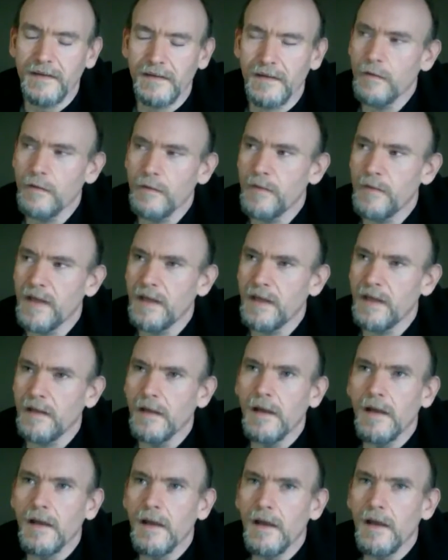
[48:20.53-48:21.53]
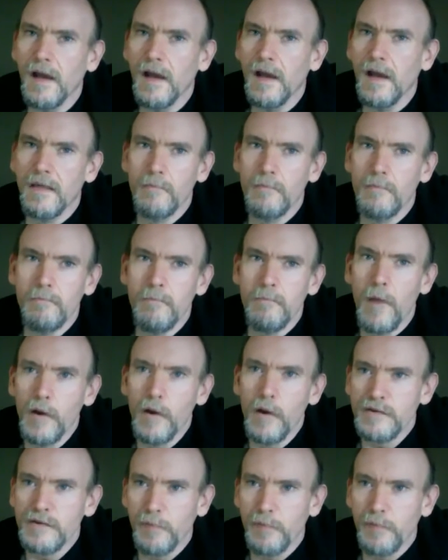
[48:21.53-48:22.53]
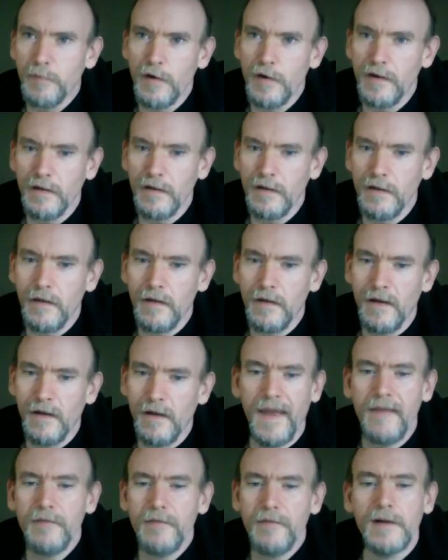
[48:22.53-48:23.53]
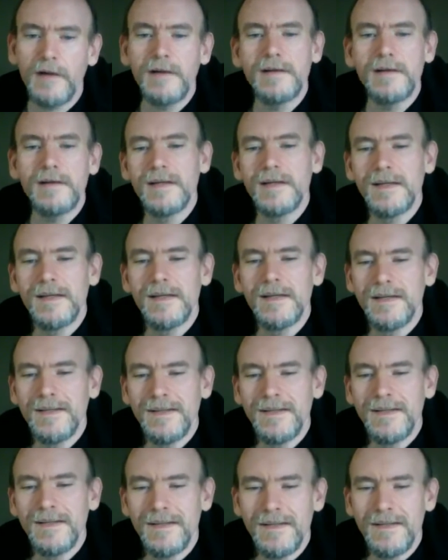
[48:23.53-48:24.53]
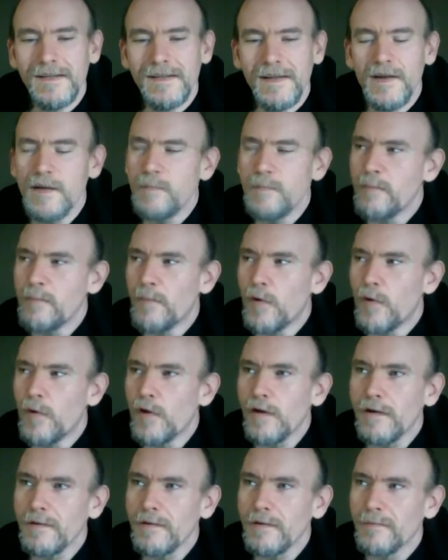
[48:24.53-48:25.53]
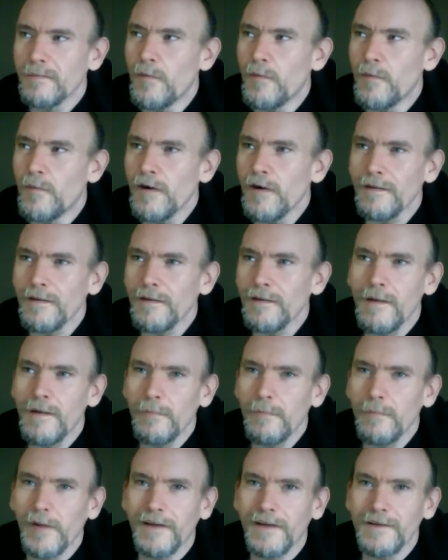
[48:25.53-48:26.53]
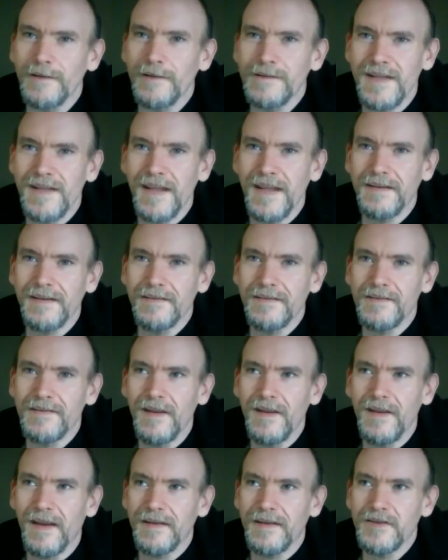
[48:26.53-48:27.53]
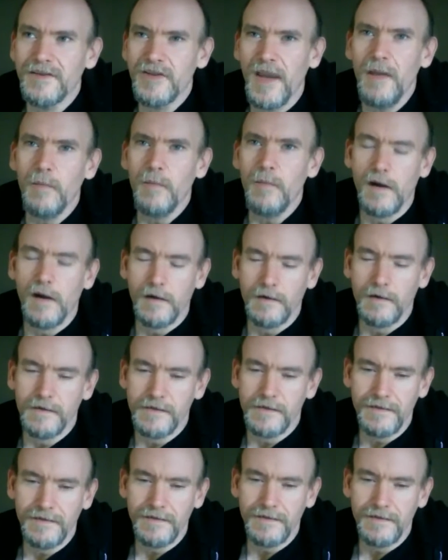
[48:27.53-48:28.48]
It would be the most broken law ever. It would be more lawbreakers than jaywalkers.